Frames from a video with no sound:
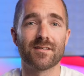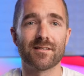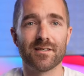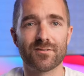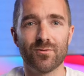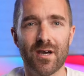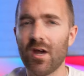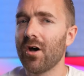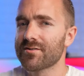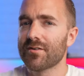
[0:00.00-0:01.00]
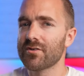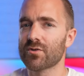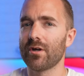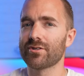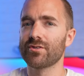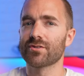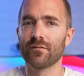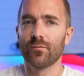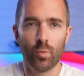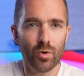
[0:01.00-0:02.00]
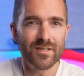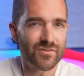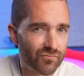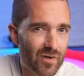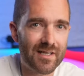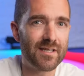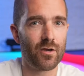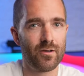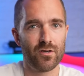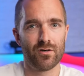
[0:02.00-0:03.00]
this a little and answer those questions of what is really going